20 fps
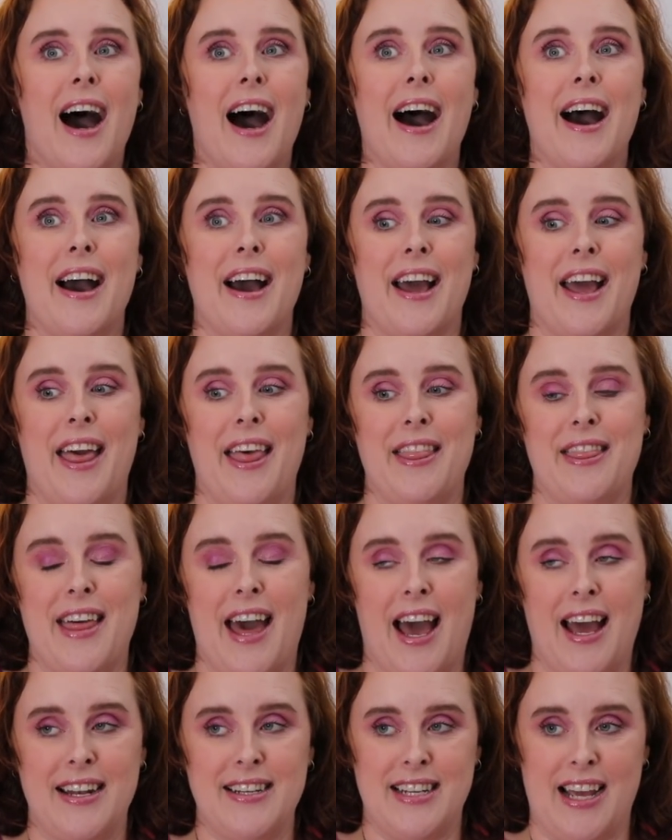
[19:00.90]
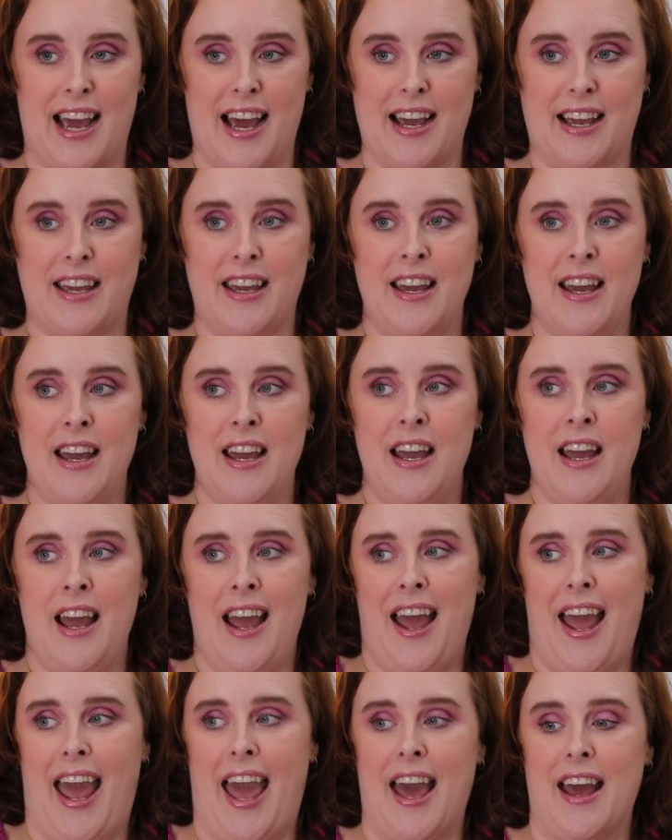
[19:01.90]
Uh, that deck
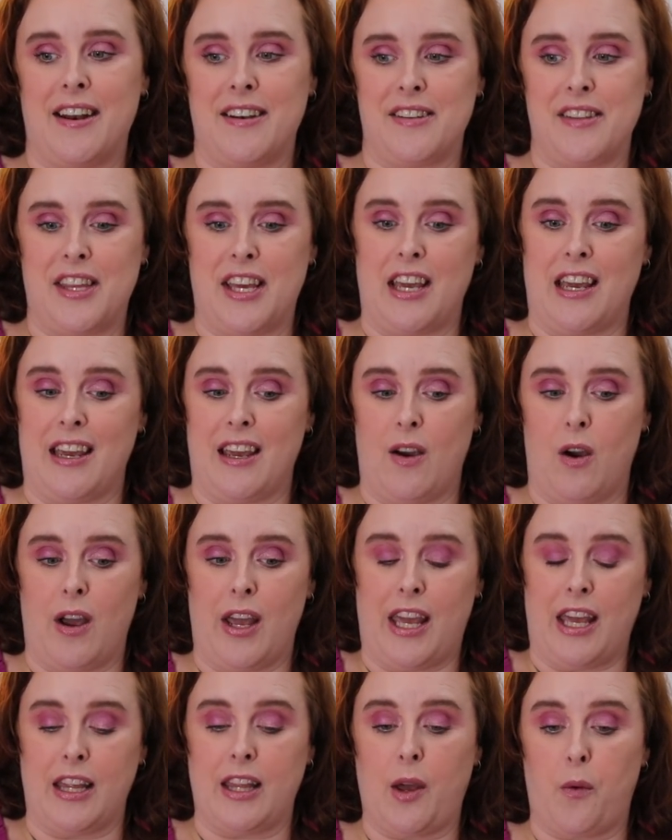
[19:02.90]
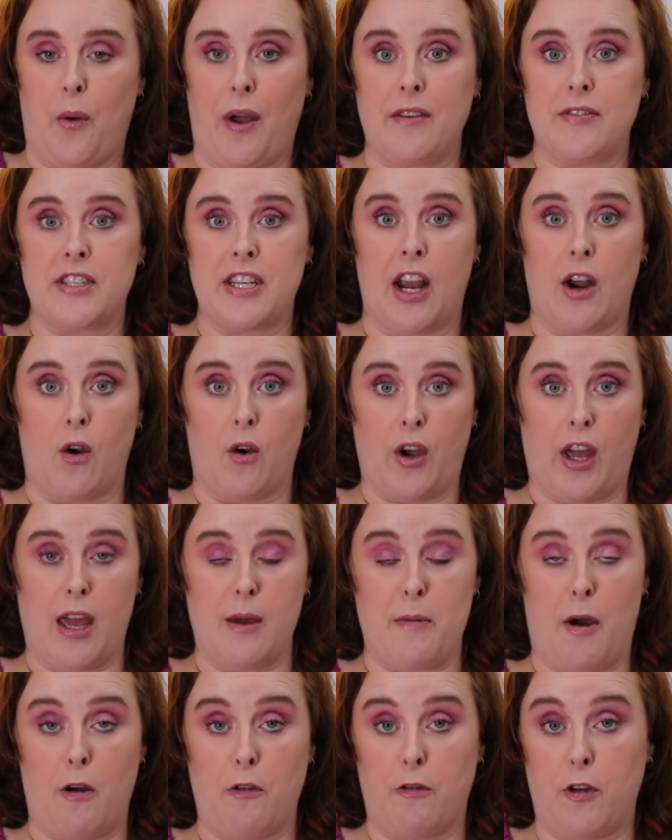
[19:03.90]
and the Healing Waves Tarot
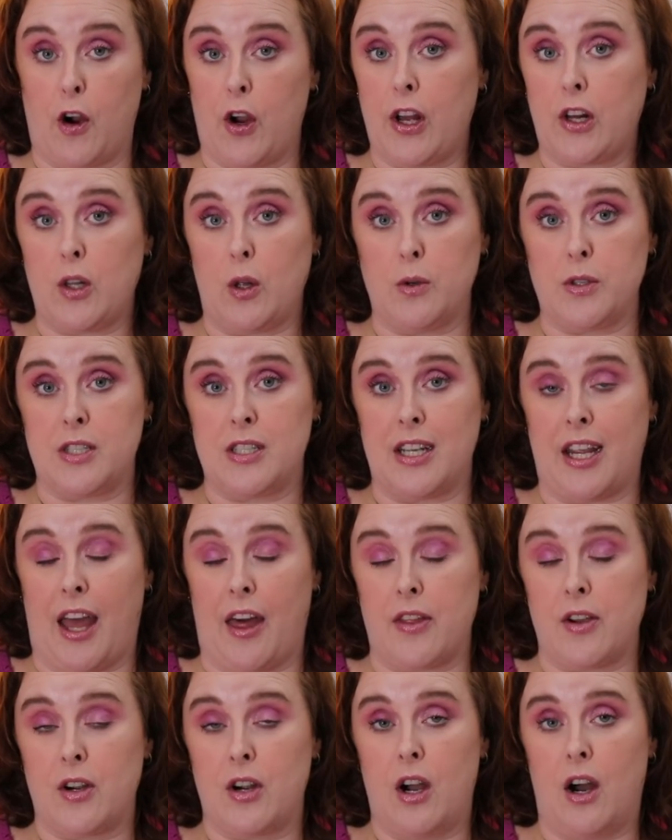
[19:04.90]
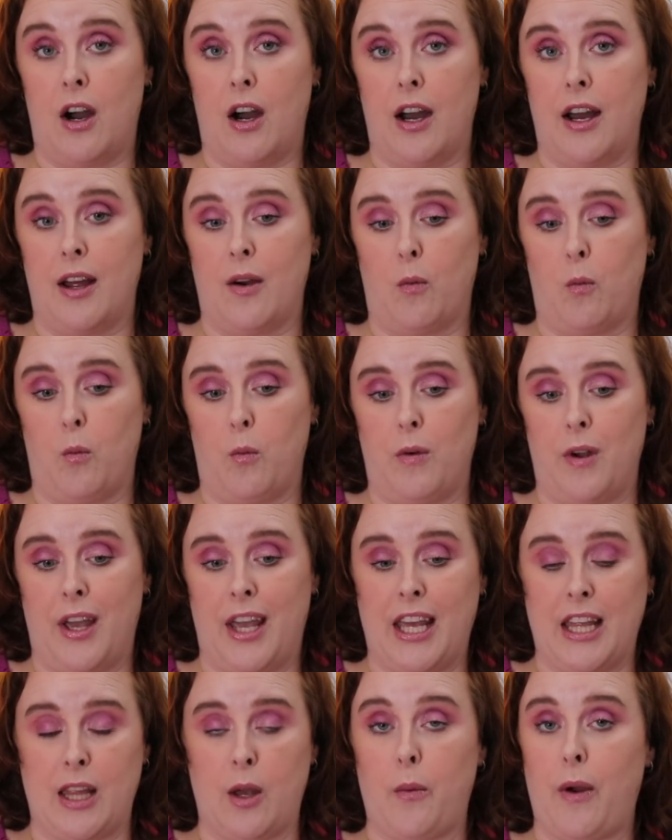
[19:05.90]
came out very close together. Uh,
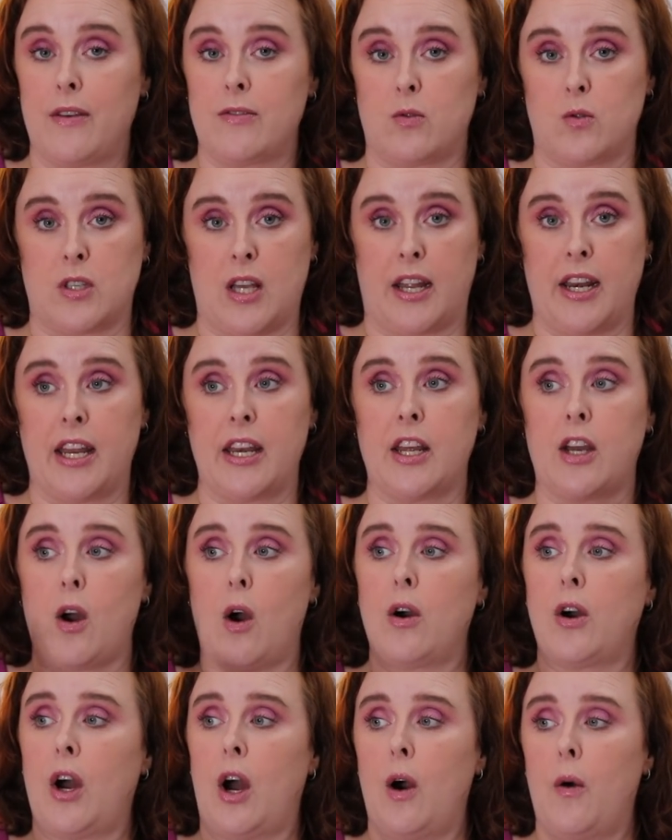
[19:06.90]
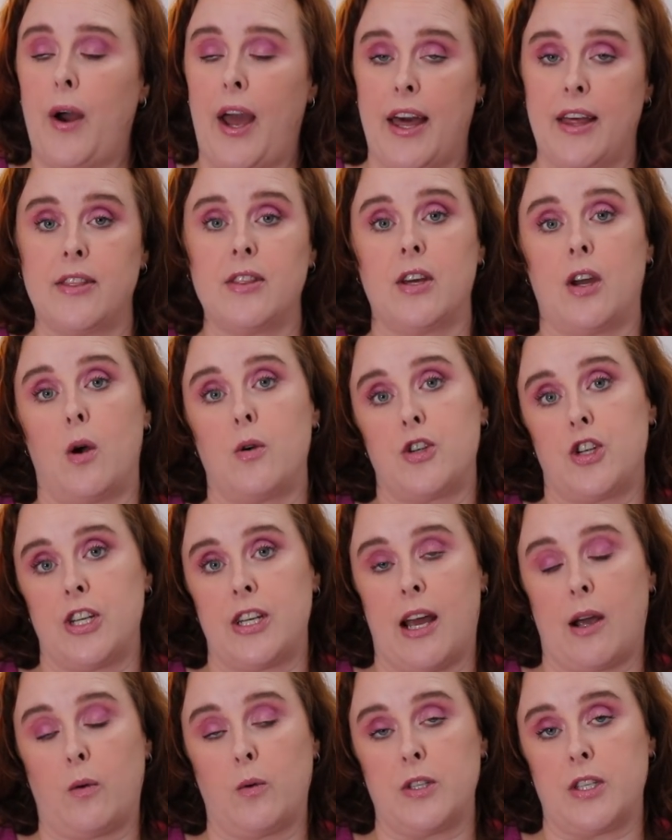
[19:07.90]
Healing Waves was on Indiegogo and the Ocean
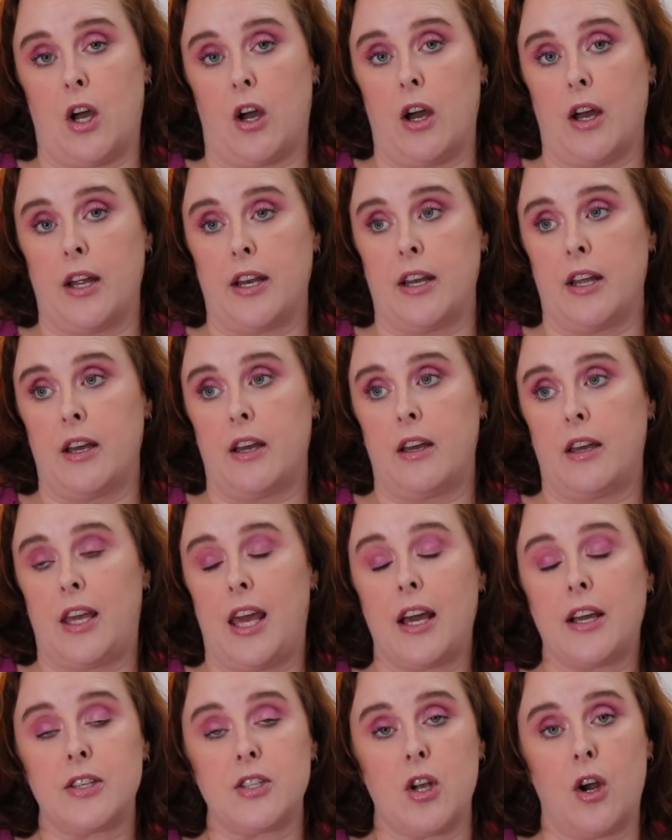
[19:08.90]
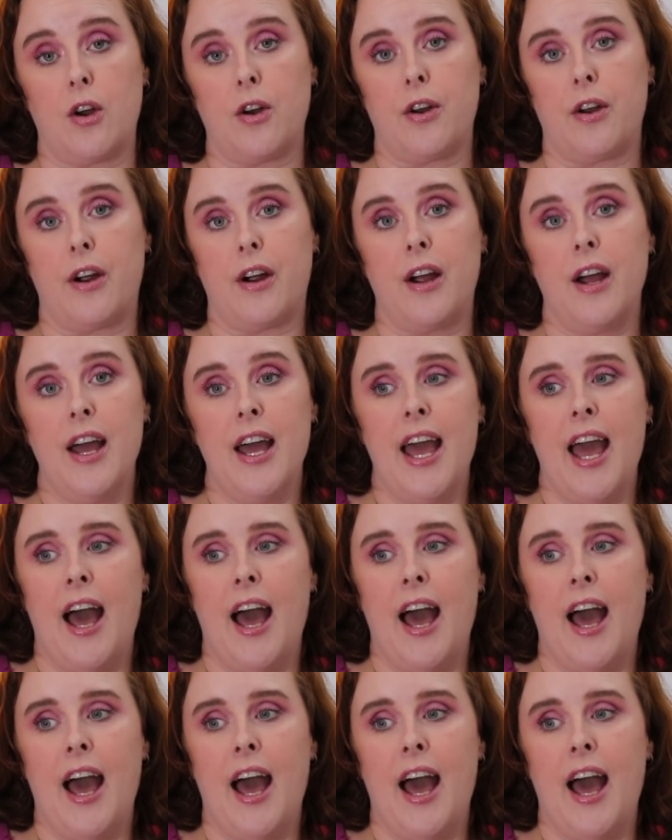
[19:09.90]
Deck was on Kickstarter.